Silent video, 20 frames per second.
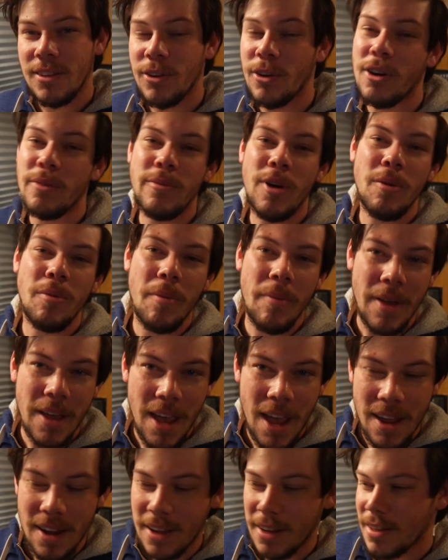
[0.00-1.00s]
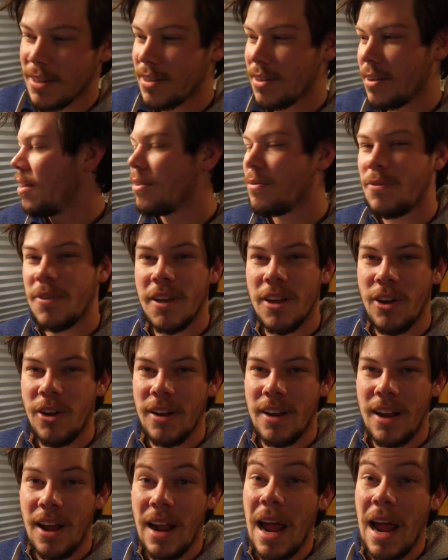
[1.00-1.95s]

There are mobile mechanics, and figure it out.